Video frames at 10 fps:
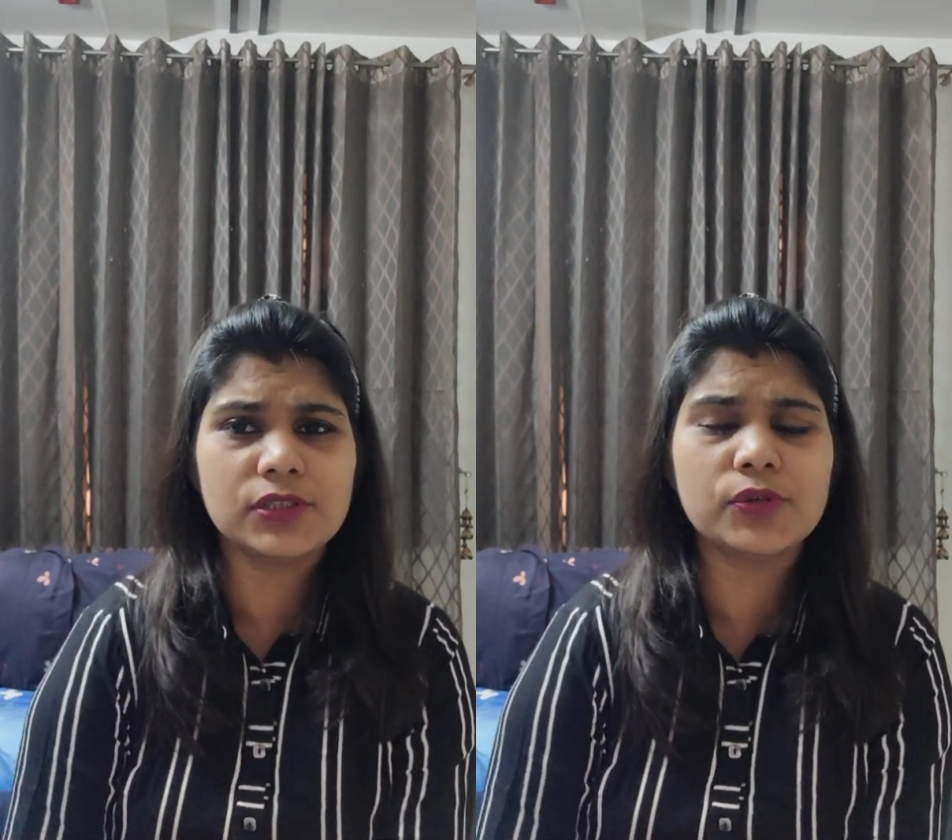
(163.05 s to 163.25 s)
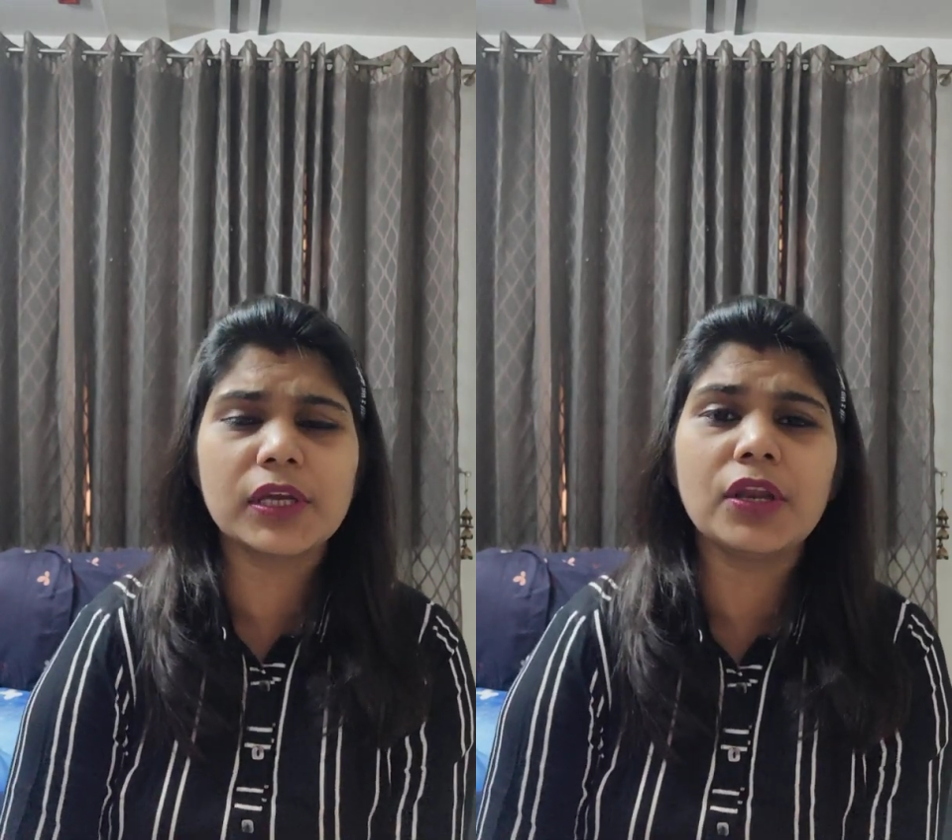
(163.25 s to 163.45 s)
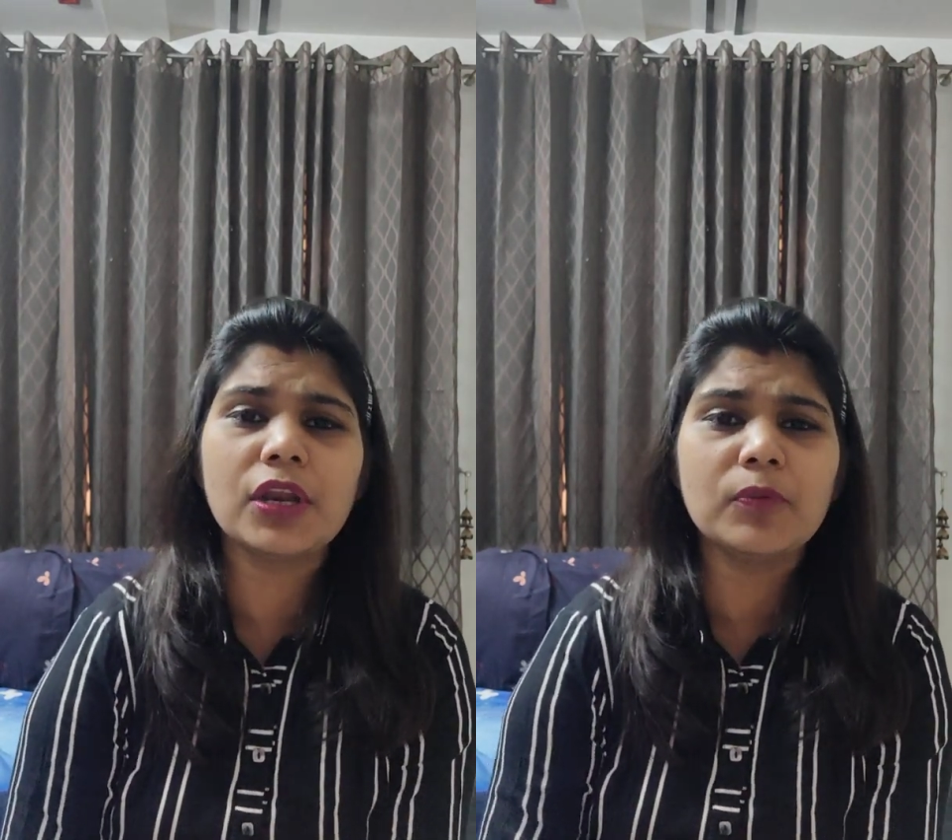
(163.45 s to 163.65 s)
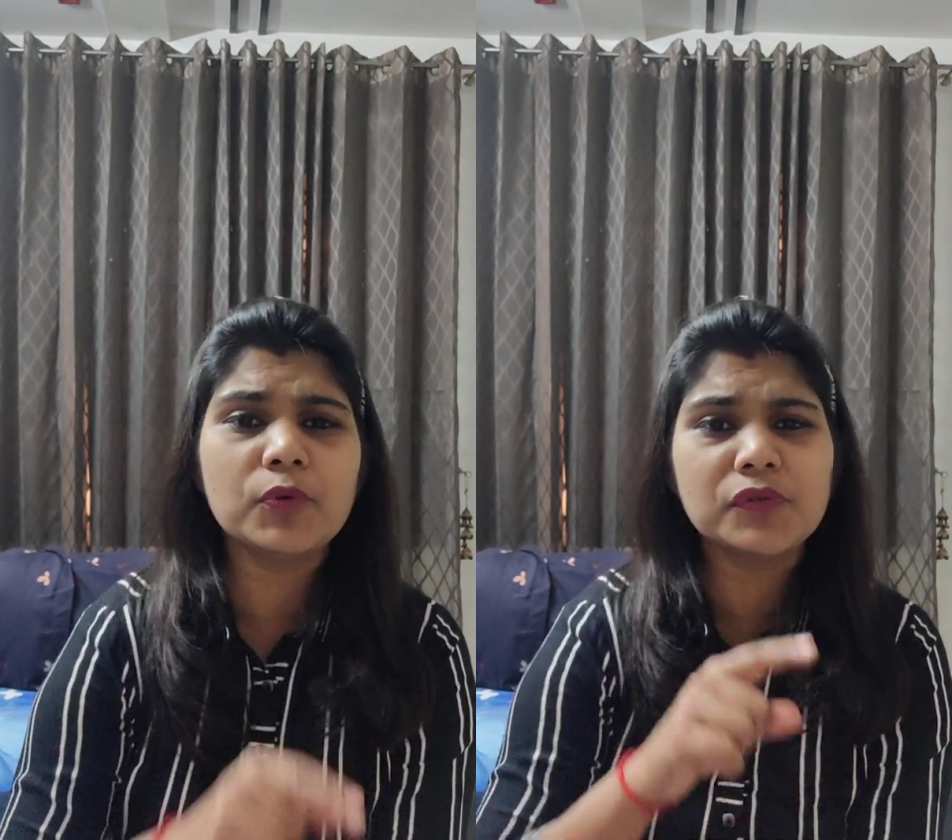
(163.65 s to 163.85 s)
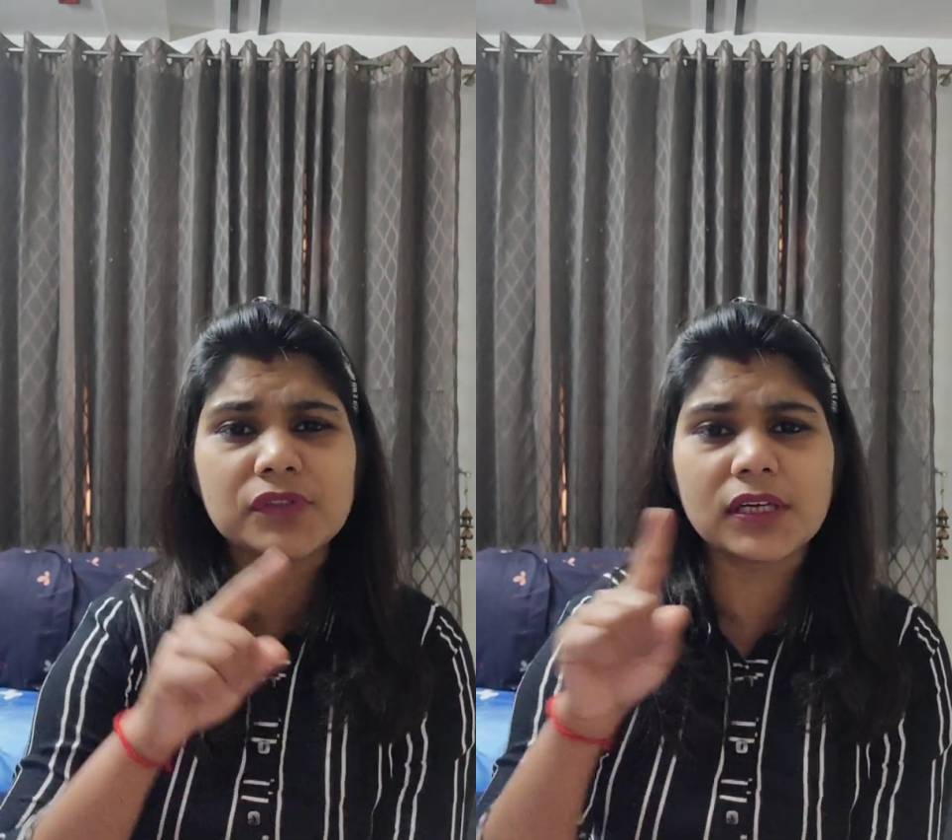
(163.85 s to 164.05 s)
You can
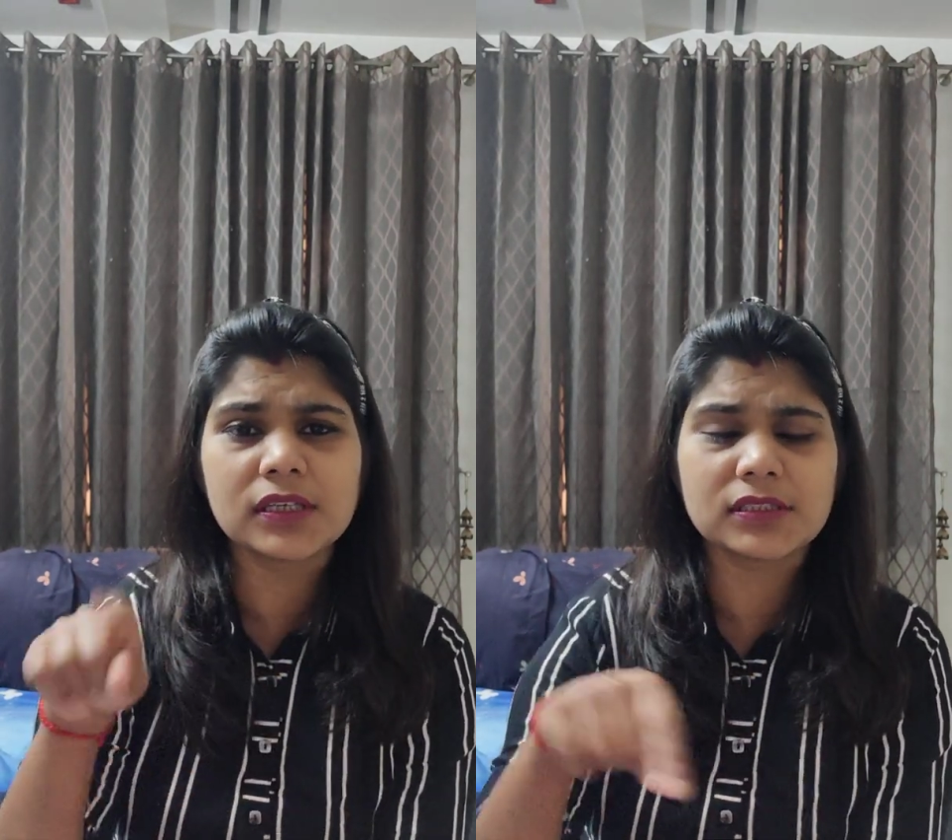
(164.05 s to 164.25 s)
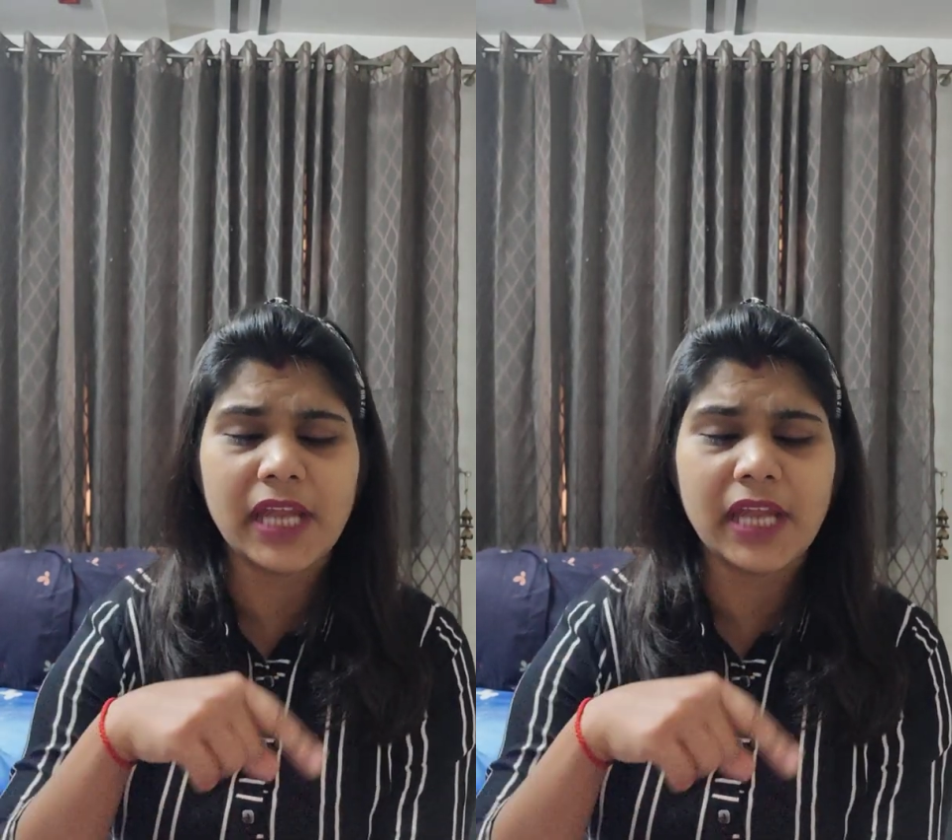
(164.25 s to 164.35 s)
remove the